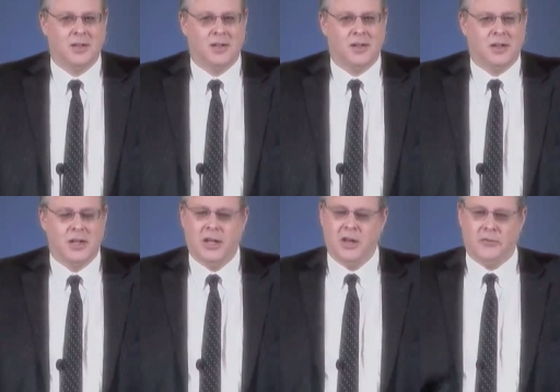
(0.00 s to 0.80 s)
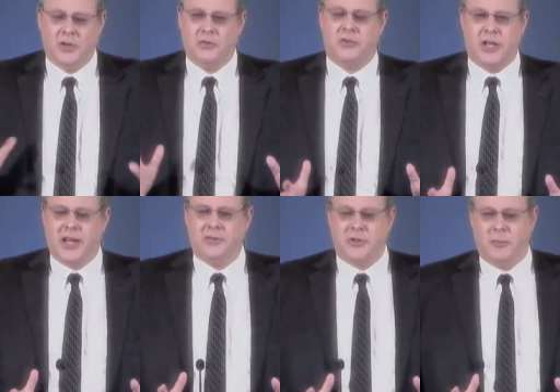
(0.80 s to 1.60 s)
You, you have to
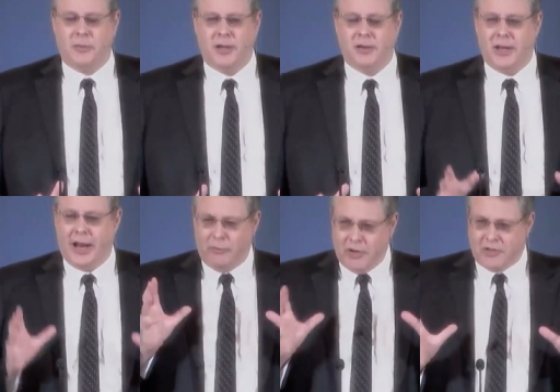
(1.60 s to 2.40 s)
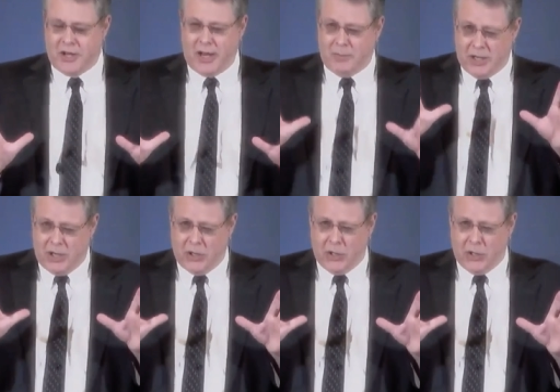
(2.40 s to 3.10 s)
understand something that every time you,